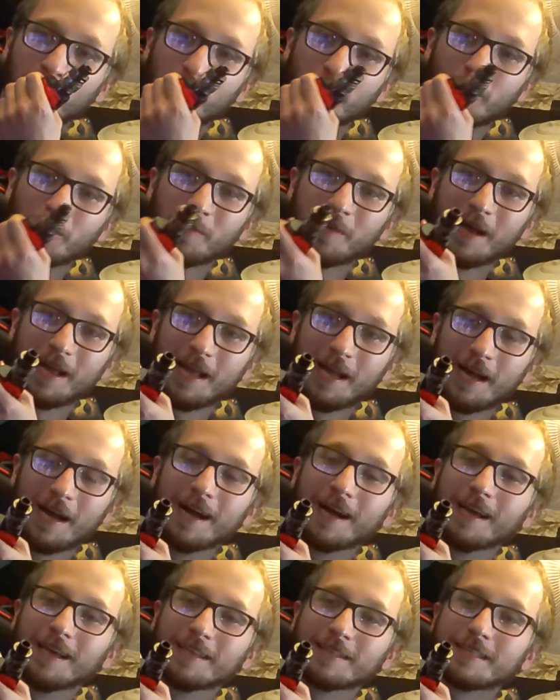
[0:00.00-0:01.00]
roll my
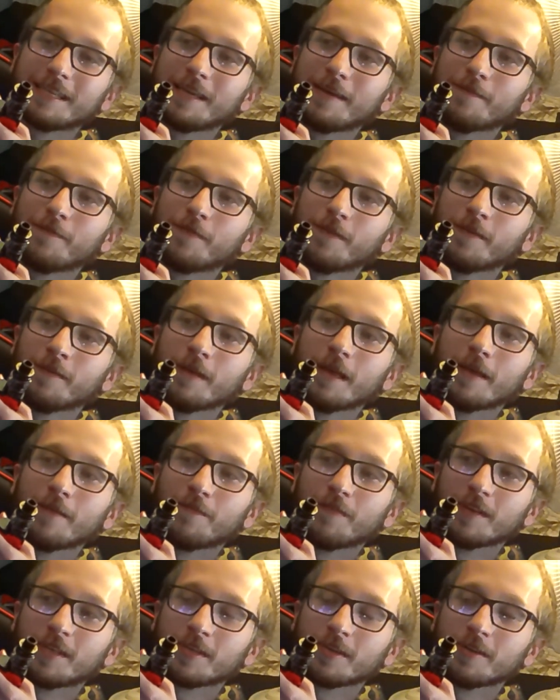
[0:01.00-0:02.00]
eyes if
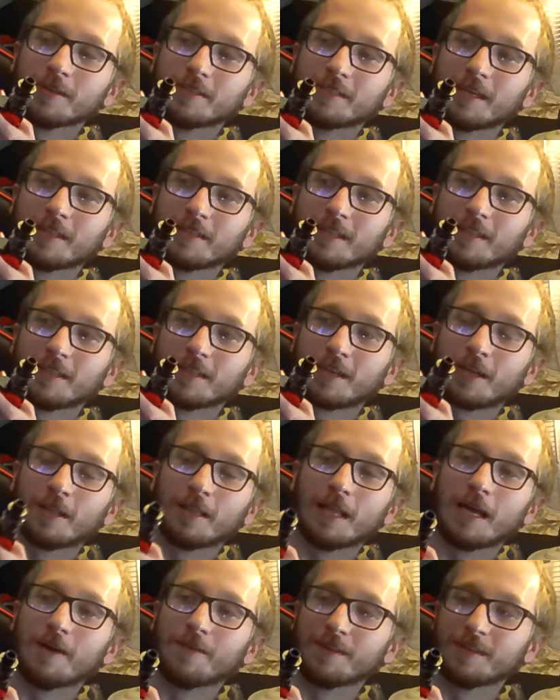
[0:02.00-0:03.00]
it turns out that the
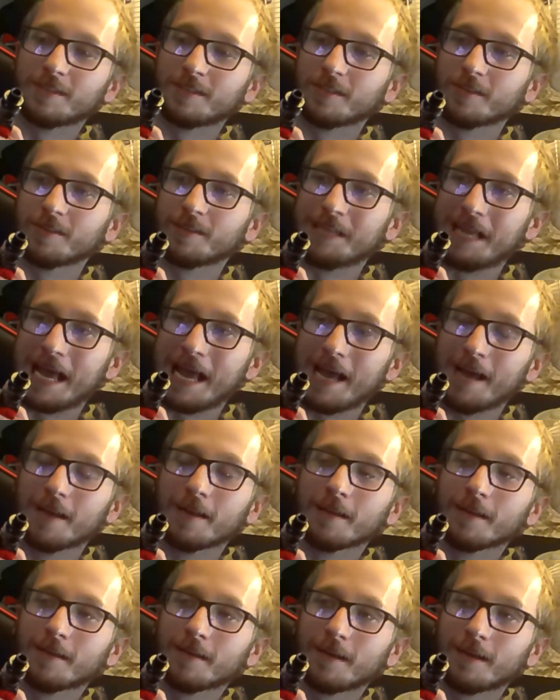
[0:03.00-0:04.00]
clown is their
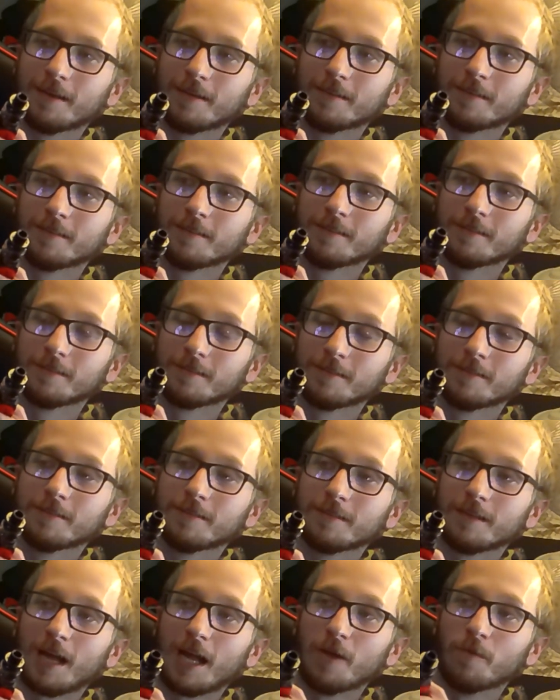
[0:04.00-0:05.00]
dad.
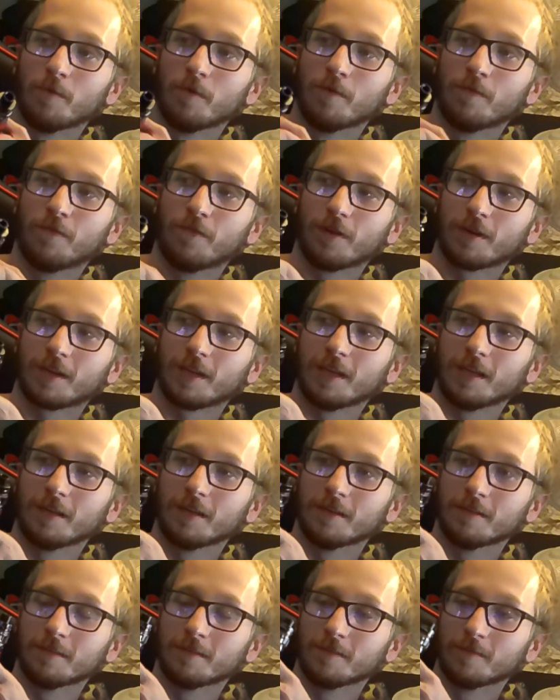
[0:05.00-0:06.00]
I will
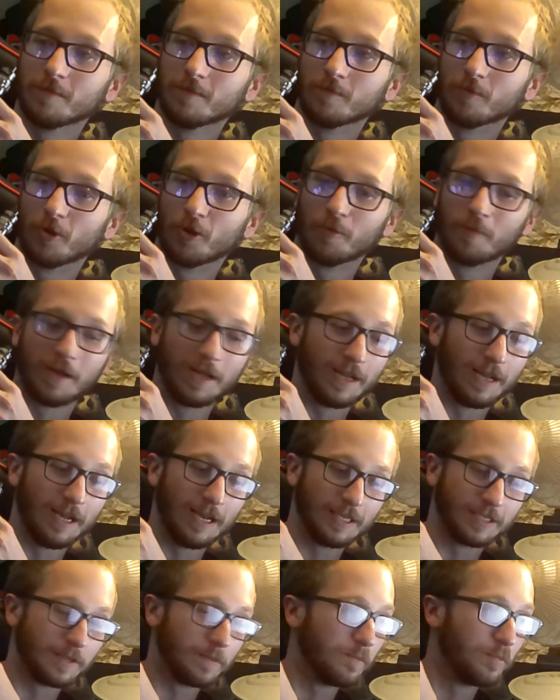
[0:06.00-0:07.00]
fucking roll my
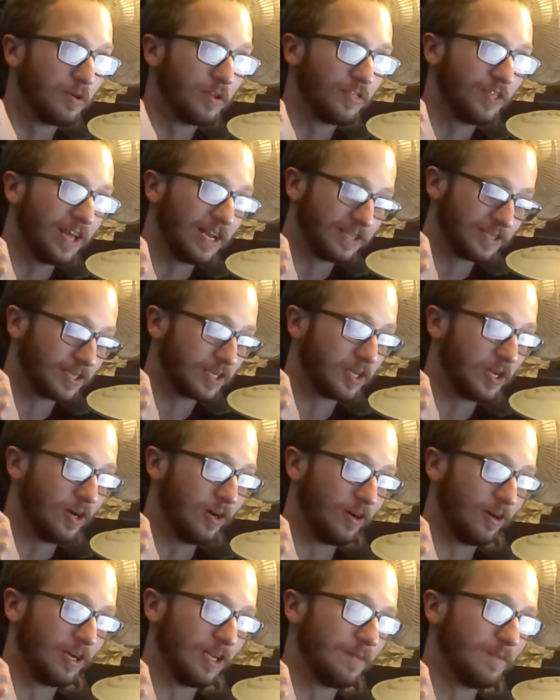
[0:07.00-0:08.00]
eyes and put that as a
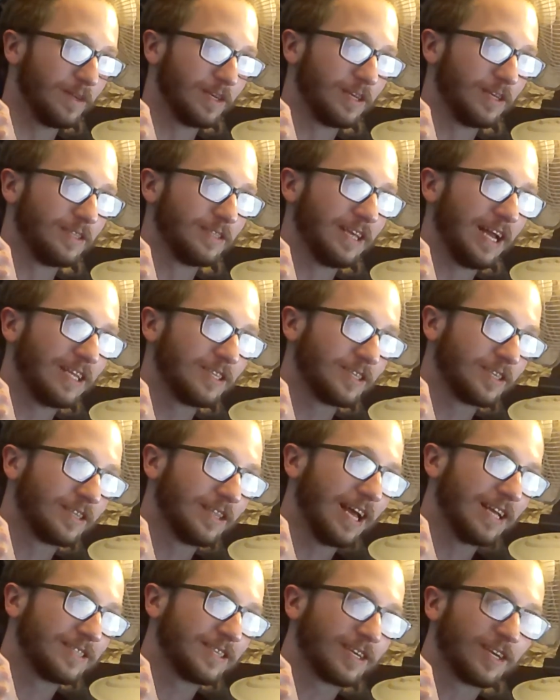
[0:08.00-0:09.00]
con, because
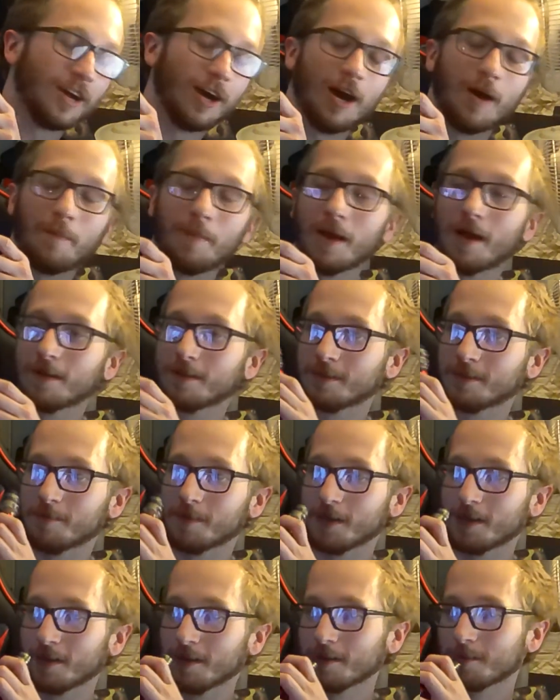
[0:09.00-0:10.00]
that's a cop out to
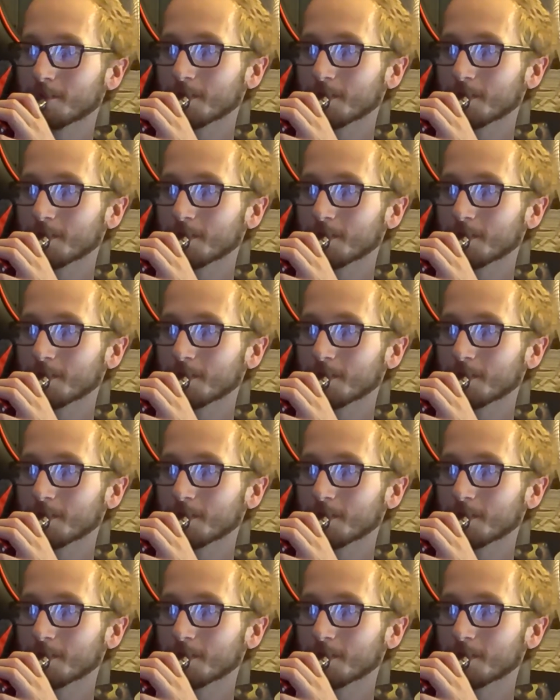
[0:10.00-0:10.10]
me.